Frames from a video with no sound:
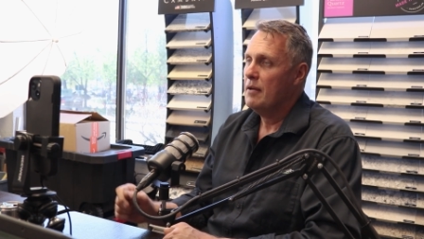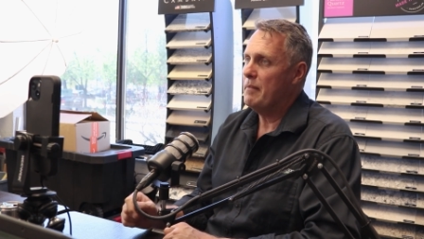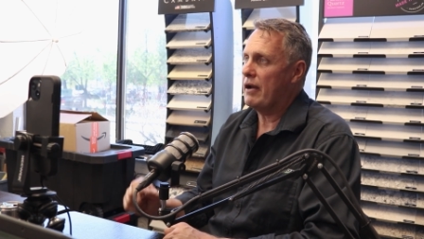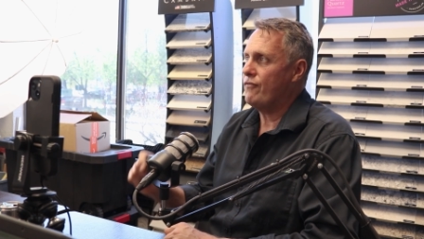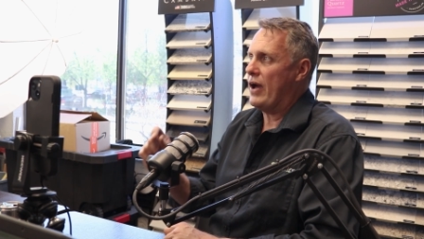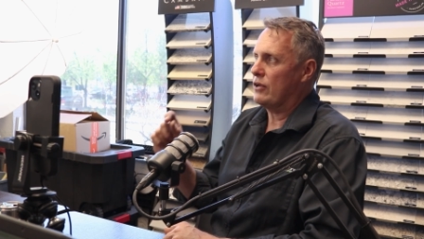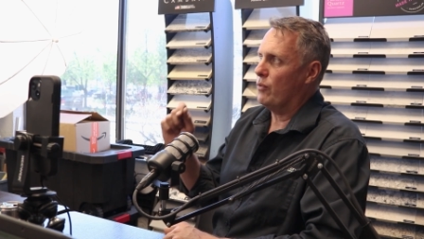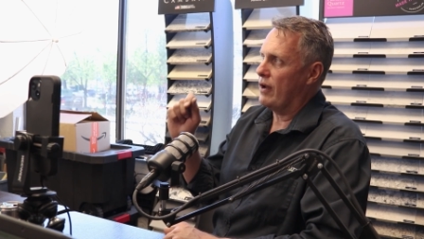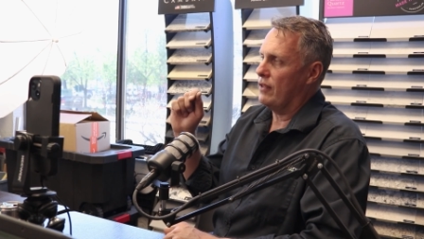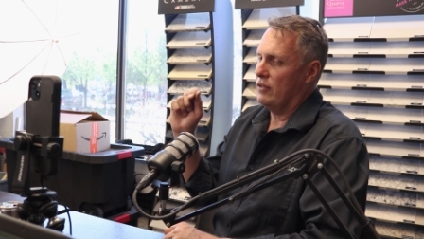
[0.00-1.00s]
Matter of fact,
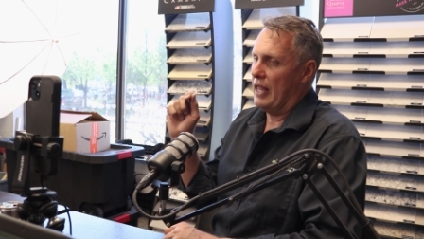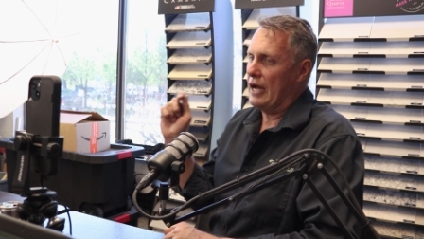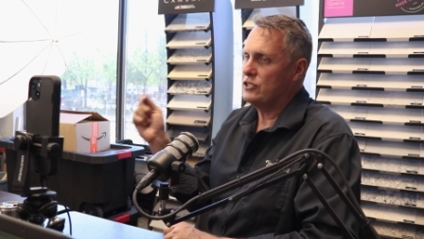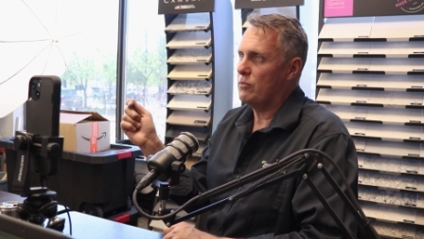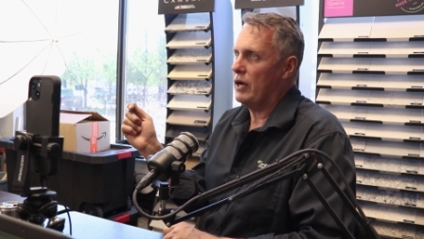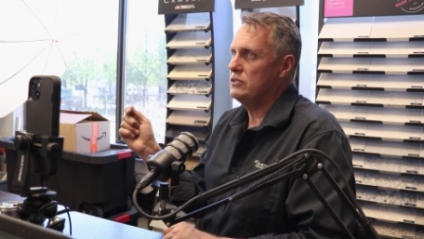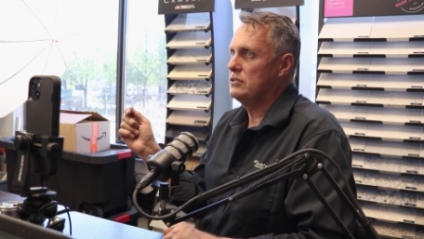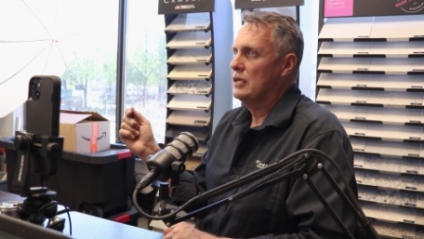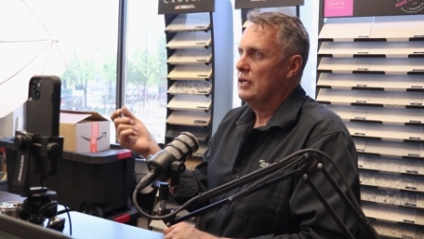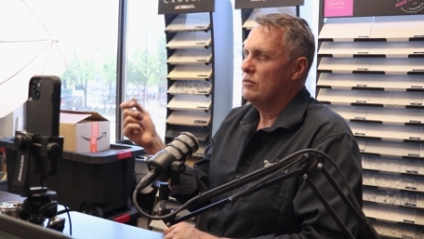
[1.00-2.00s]
one of the larger
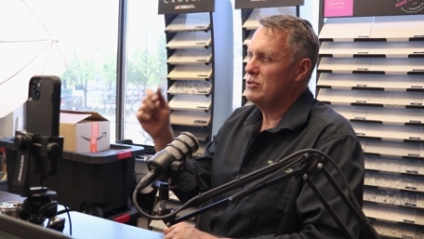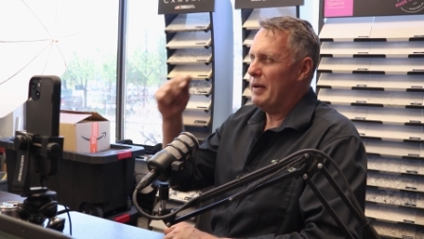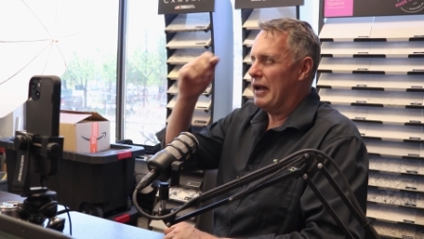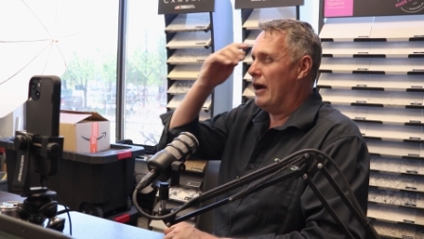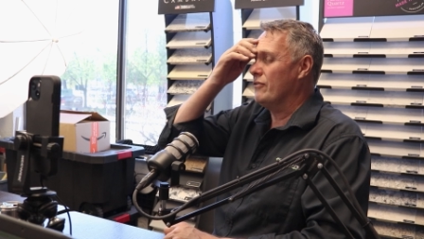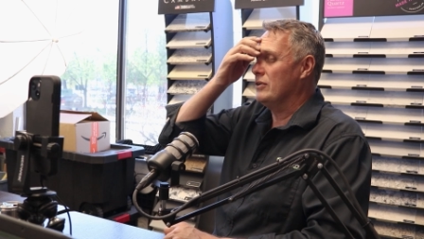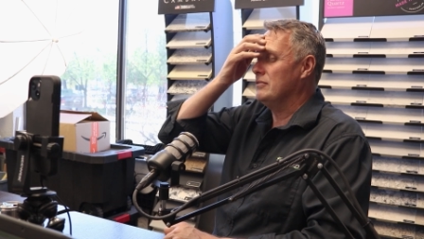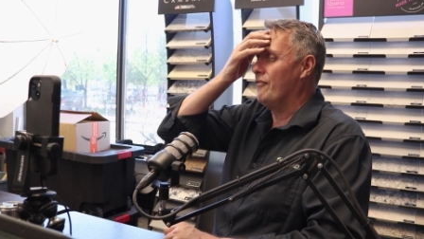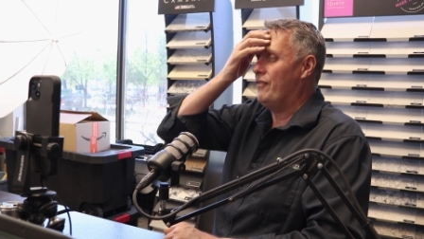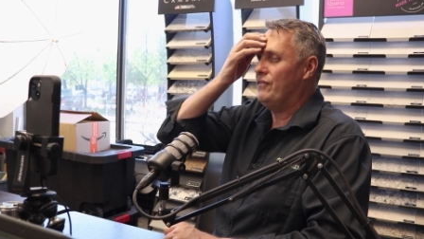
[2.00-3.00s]
ones was about
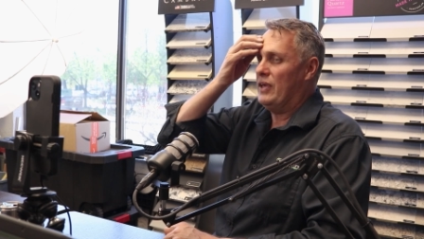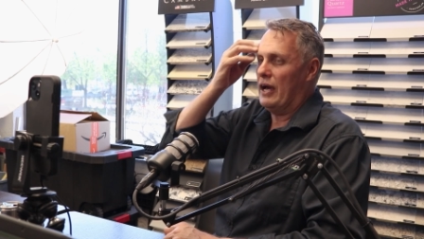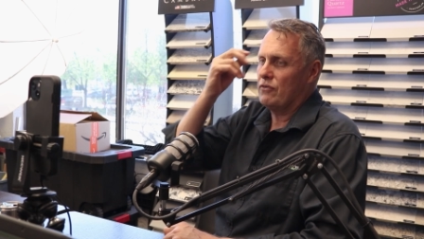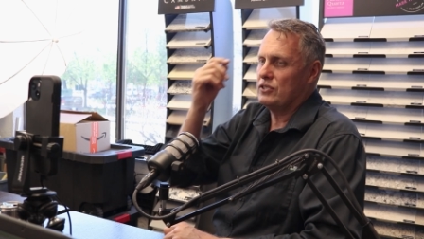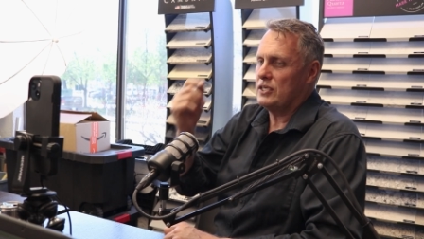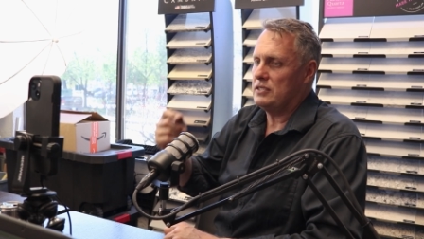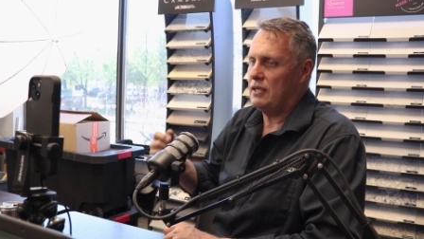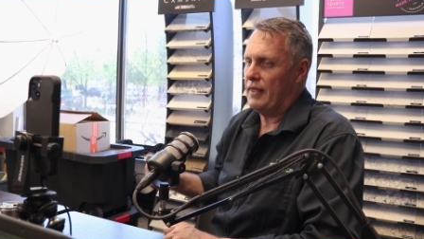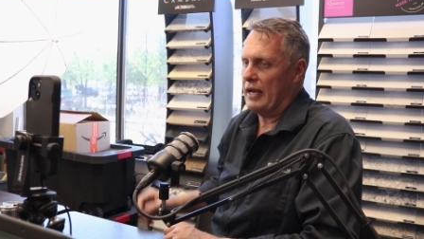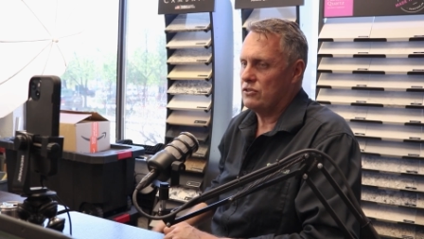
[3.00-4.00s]
$150,000,
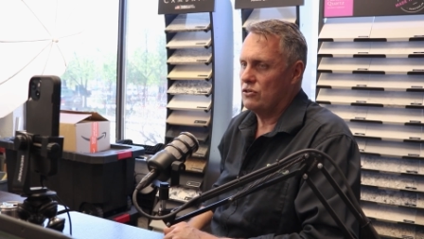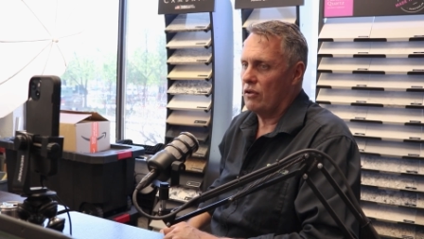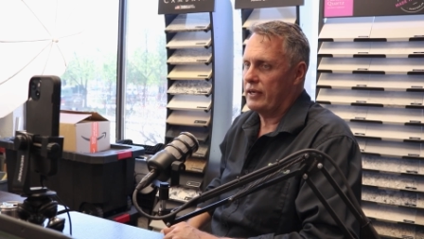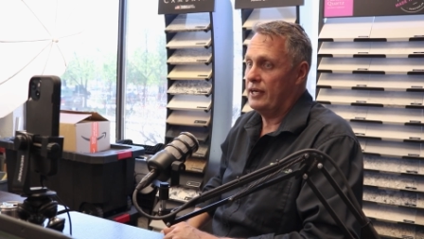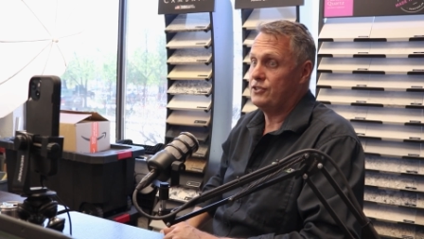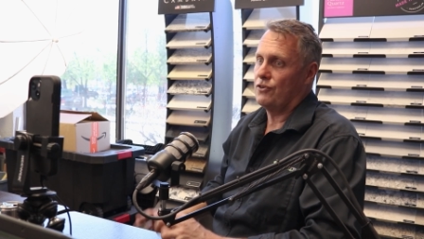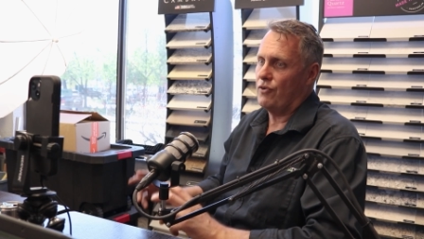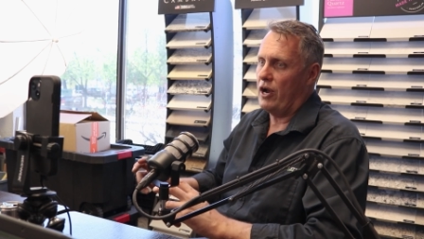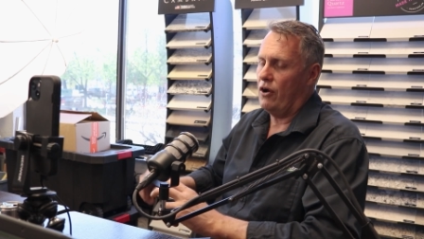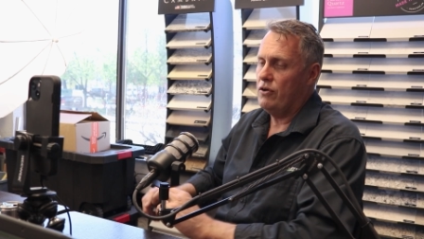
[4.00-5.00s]
$160,000 kitchen
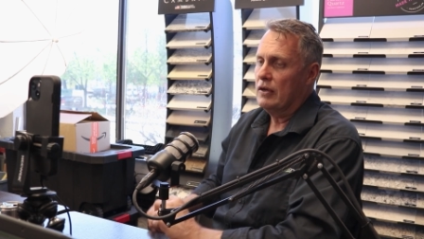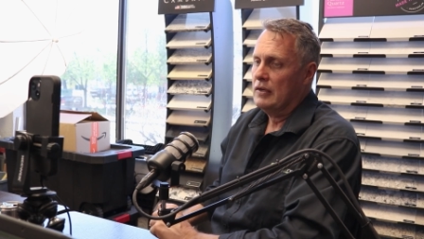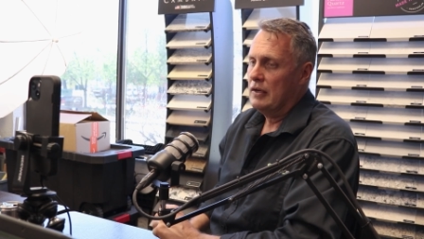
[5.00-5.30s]
reno.